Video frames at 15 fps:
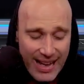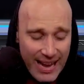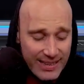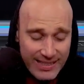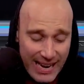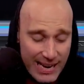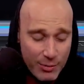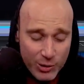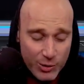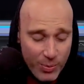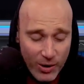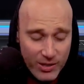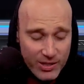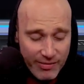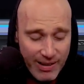And table
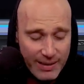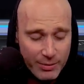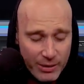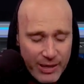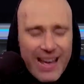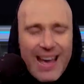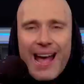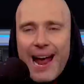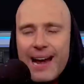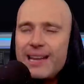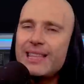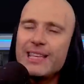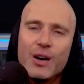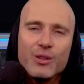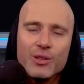spots are absolutely...
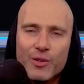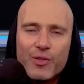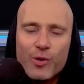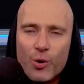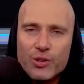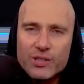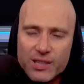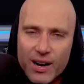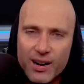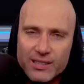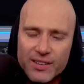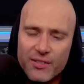Anything on the floor sucks.